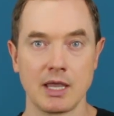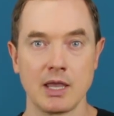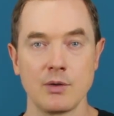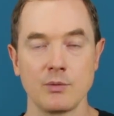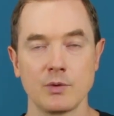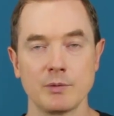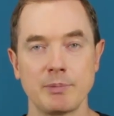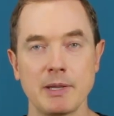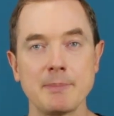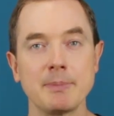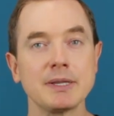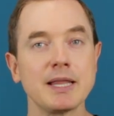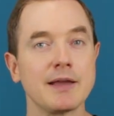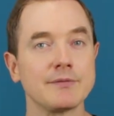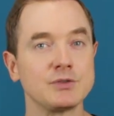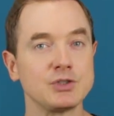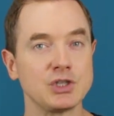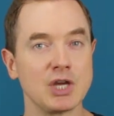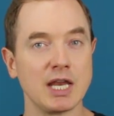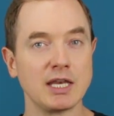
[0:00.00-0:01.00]
When people
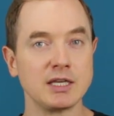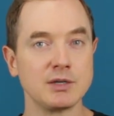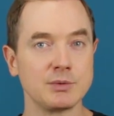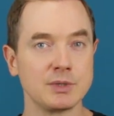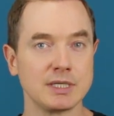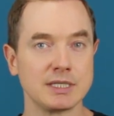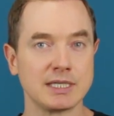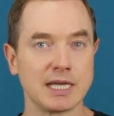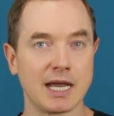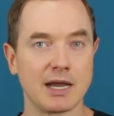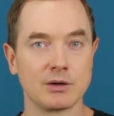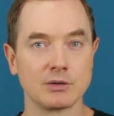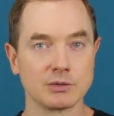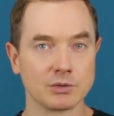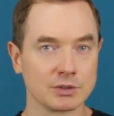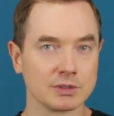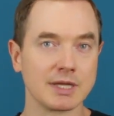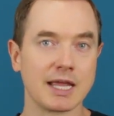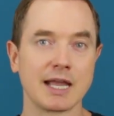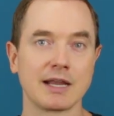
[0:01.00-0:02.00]
have genuine doubt
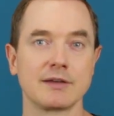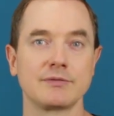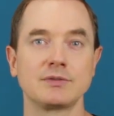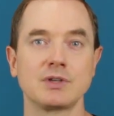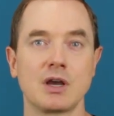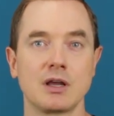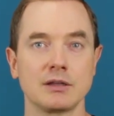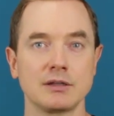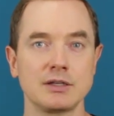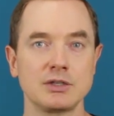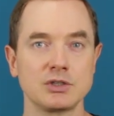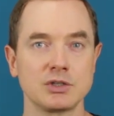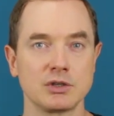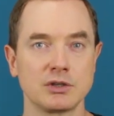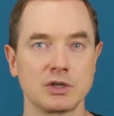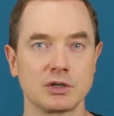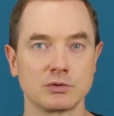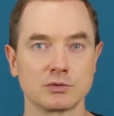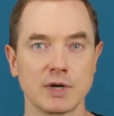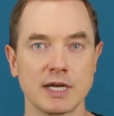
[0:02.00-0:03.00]
or lack of knowledge,
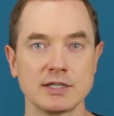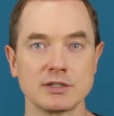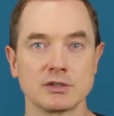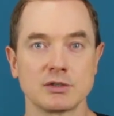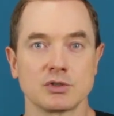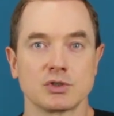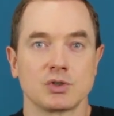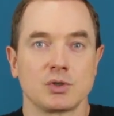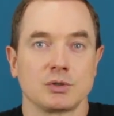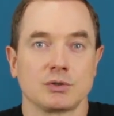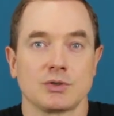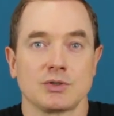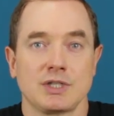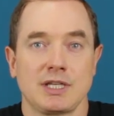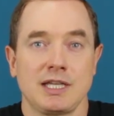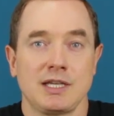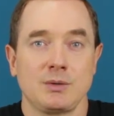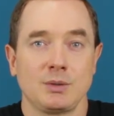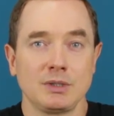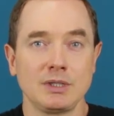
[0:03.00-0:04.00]
they'll raise their shoulders
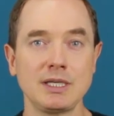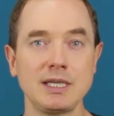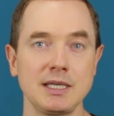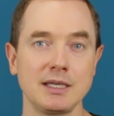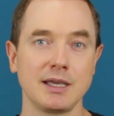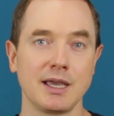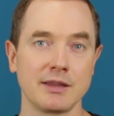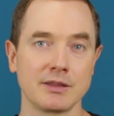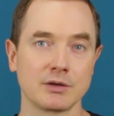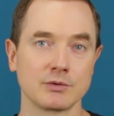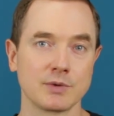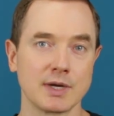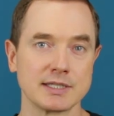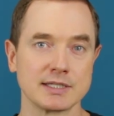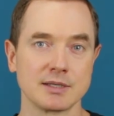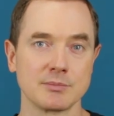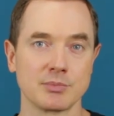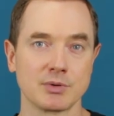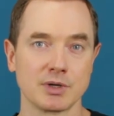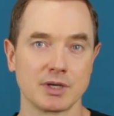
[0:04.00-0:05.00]
equally and they'll raise
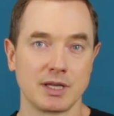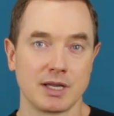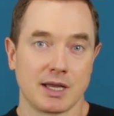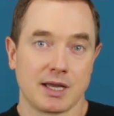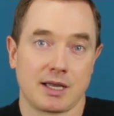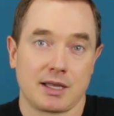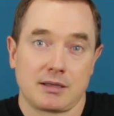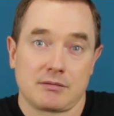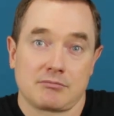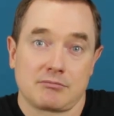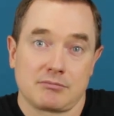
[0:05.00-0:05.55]
them pretty high.